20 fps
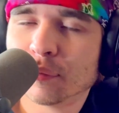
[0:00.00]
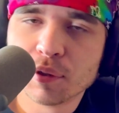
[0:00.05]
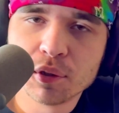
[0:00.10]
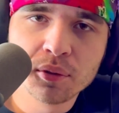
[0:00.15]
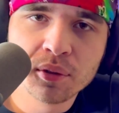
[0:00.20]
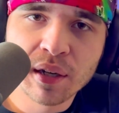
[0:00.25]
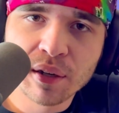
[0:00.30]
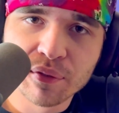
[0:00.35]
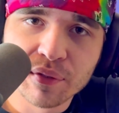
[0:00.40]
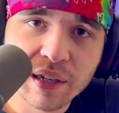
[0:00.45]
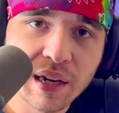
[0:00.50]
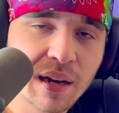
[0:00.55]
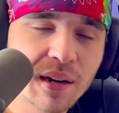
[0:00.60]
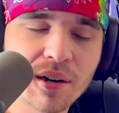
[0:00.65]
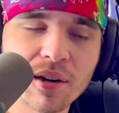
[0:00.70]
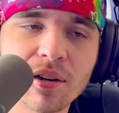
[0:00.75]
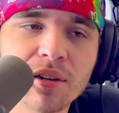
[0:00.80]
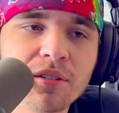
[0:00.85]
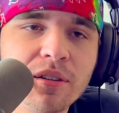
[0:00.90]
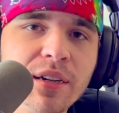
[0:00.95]
you have not
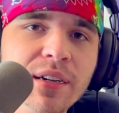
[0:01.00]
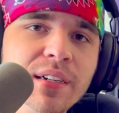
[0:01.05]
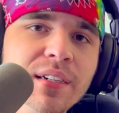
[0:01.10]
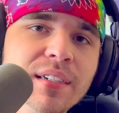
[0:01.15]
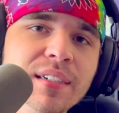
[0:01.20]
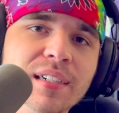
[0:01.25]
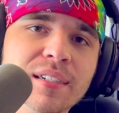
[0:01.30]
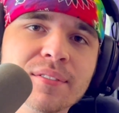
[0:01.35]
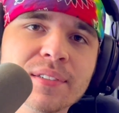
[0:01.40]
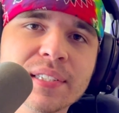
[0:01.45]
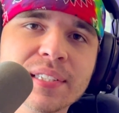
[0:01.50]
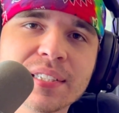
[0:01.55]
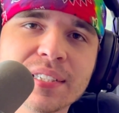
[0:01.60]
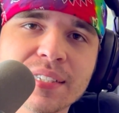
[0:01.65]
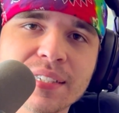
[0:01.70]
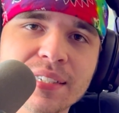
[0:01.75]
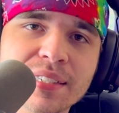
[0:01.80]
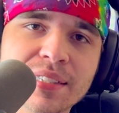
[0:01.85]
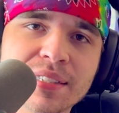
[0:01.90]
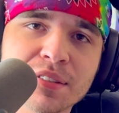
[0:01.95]
already,
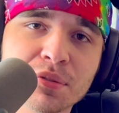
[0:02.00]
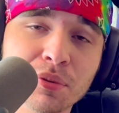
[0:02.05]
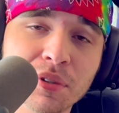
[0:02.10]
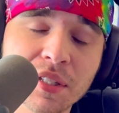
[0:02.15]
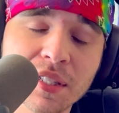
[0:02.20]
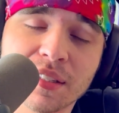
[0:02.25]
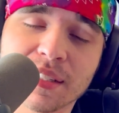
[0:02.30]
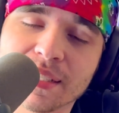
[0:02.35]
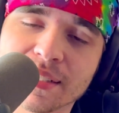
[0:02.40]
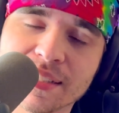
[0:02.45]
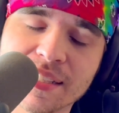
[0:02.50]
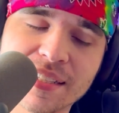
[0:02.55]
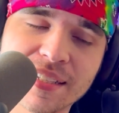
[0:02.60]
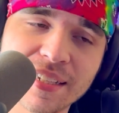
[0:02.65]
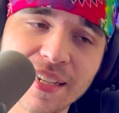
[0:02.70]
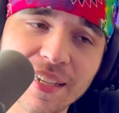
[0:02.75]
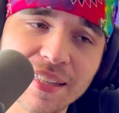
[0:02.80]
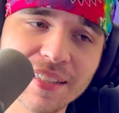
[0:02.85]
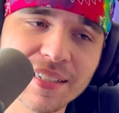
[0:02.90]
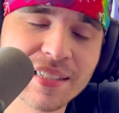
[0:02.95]
obviously it's really late to
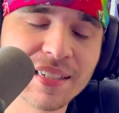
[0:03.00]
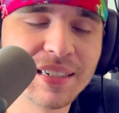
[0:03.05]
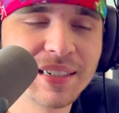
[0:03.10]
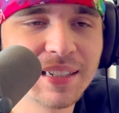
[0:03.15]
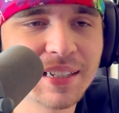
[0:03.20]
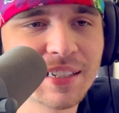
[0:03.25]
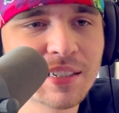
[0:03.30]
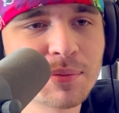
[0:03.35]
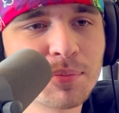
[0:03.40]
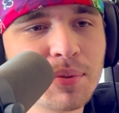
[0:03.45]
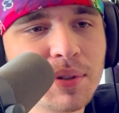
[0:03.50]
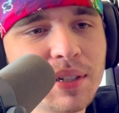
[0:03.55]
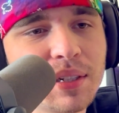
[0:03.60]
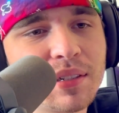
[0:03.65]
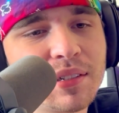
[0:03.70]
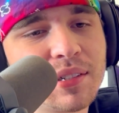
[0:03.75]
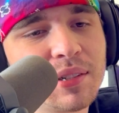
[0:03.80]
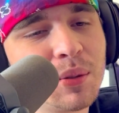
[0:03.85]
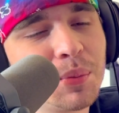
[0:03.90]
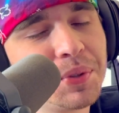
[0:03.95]
say this, I guess,
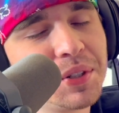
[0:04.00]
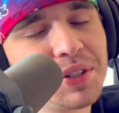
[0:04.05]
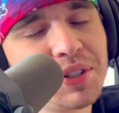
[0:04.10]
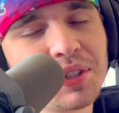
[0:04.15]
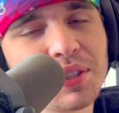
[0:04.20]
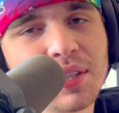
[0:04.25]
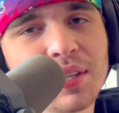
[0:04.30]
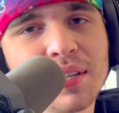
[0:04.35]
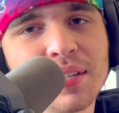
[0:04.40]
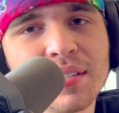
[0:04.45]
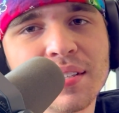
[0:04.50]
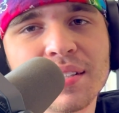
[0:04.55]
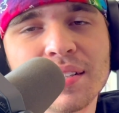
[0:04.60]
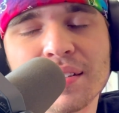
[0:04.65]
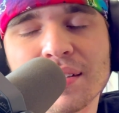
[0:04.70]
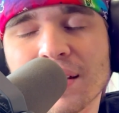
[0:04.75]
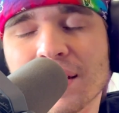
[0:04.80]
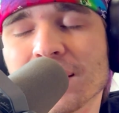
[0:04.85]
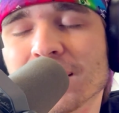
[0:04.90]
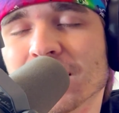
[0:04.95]
but do be sure to
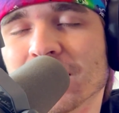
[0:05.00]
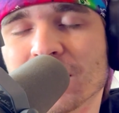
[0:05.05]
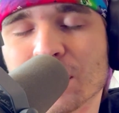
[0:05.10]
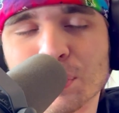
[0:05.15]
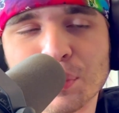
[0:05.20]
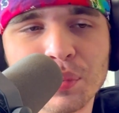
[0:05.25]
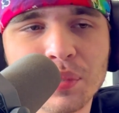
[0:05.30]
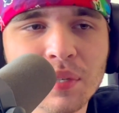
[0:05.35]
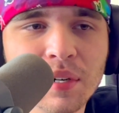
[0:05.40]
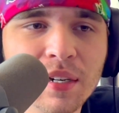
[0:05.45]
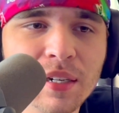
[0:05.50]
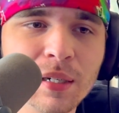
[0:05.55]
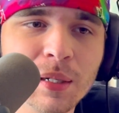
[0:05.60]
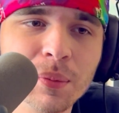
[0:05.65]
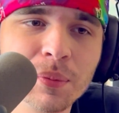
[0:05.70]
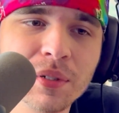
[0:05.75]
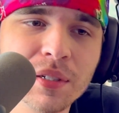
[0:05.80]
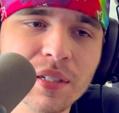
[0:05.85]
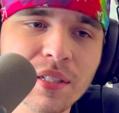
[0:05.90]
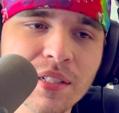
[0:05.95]
like and
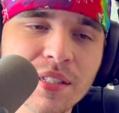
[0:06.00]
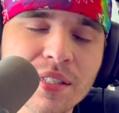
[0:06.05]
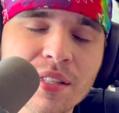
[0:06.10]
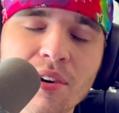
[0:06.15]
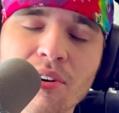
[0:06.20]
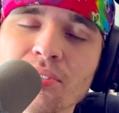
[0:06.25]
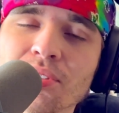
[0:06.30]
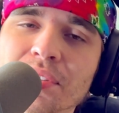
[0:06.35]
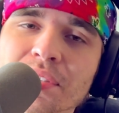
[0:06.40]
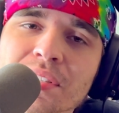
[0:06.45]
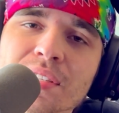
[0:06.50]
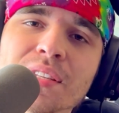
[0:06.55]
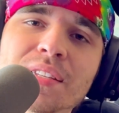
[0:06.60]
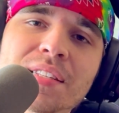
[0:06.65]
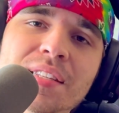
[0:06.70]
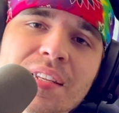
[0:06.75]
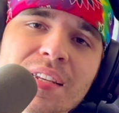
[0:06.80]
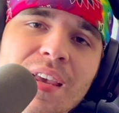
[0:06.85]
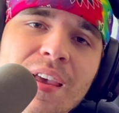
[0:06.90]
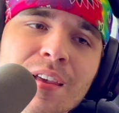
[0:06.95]
subscribe, because though this
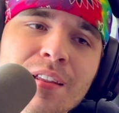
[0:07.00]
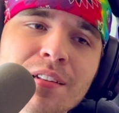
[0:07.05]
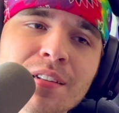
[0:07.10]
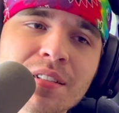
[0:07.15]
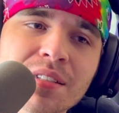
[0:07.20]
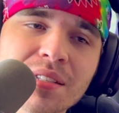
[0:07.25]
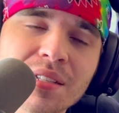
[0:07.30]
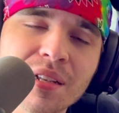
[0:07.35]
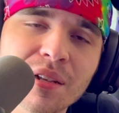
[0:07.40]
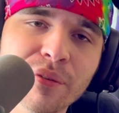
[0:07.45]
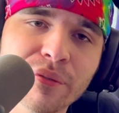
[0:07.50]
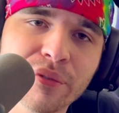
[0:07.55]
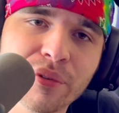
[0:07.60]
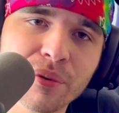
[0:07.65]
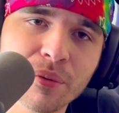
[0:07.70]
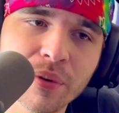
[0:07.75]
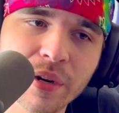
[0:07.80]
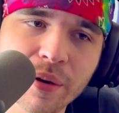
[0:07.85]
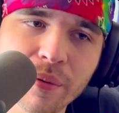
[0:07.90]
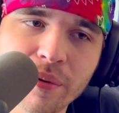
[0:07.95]
is the end of
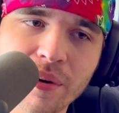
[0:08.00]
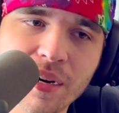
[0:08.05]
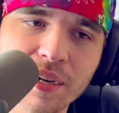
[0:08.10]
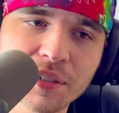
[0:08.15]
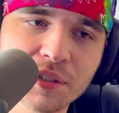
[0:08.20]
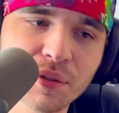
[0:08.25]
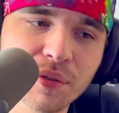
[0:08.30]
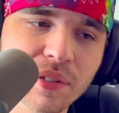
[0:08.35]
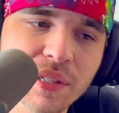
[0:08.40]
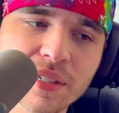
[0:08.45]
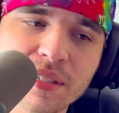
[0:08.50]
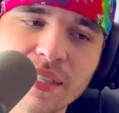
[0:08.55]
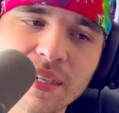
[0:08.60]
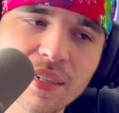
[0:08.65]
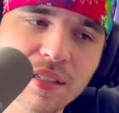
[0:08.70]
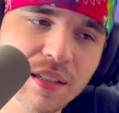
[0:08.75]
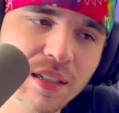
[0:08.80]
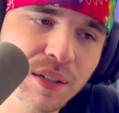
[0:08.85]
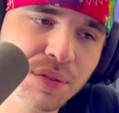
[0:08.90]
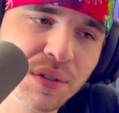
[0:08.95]
the rewatch for the
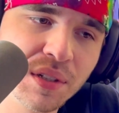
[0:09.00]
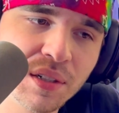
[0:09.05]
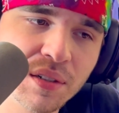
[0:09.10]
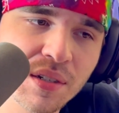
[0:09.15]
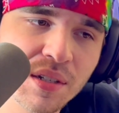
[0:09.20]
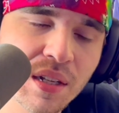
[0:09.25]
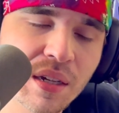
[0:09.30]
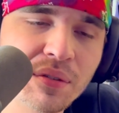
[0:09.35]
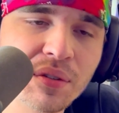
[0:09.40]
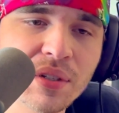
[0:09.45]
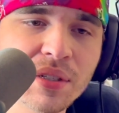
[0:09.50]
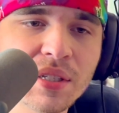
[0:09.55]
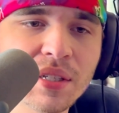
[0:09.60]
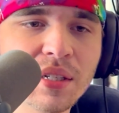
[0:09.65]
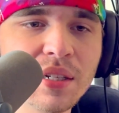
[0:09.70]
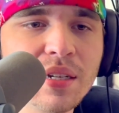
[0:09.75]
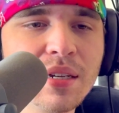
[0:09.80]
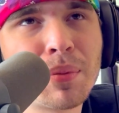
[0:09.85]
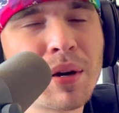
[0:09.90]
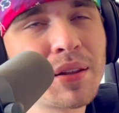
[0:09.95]
Date A Live series,
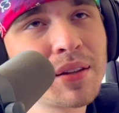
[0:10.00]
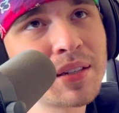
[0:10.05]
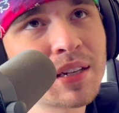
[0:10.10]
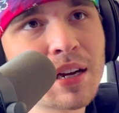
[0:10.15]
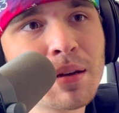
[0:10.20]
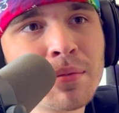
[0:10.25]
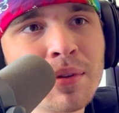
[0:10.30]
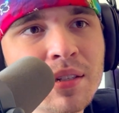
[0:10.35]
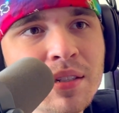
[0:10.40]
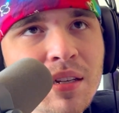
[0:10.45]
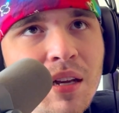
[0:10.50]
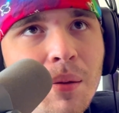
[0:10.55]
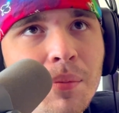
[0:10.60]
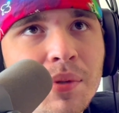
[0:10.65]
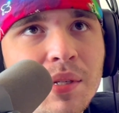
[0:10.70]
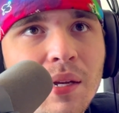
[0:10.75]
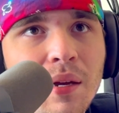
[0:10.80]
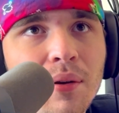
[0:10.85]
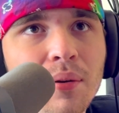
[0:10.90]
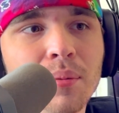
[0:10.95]
obviously, by the time this
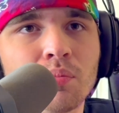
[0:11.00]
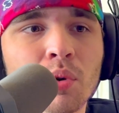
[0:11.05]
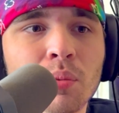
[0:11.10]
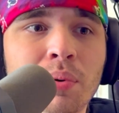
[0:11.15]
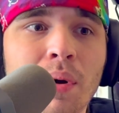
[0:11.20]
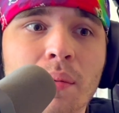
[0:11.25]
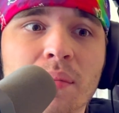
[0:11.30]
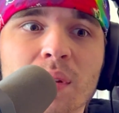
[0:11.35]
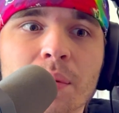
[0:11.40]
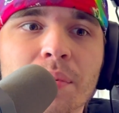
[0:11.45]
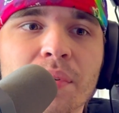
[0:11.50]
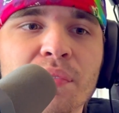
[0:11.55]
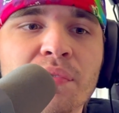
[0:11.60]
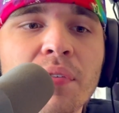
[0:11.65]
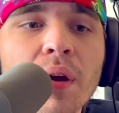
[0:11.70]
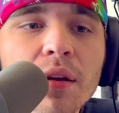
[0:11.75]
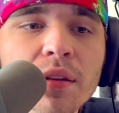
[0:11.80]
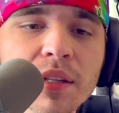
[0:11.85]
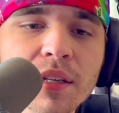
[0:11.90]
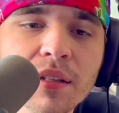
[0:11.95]
comes out, we'll probably be
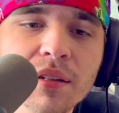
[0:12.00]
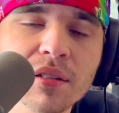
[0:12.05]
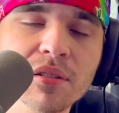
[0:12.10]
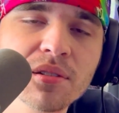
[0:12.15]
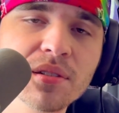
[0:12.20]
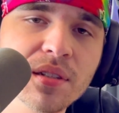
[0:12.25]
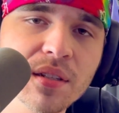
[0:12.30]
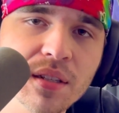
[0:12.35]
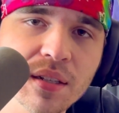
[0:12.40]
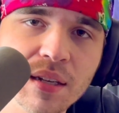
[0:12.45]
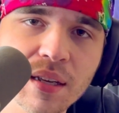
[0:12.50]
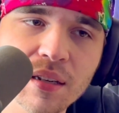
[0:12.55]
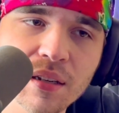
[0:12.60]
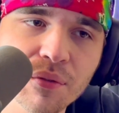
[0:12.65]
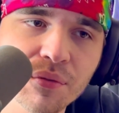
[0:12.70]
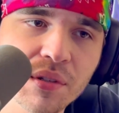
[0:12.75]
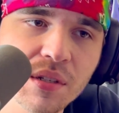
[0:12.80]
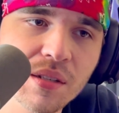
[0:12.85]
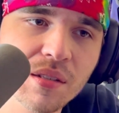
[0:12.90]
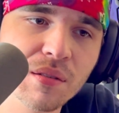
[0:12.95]
fairly close to the end
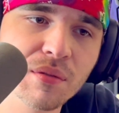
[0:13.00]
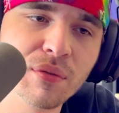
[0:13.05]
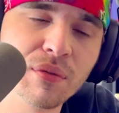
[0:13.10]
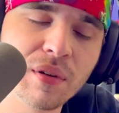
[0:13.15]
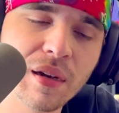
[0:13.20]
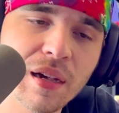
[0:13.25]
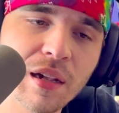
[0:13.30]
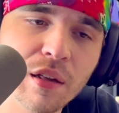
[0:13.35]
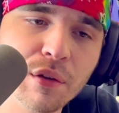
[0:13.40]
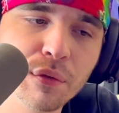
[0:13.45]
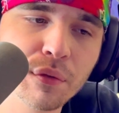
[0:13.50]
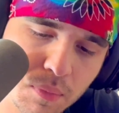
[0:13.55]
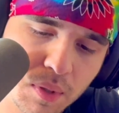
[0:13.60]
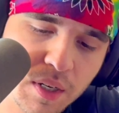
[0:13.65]
of Season 5.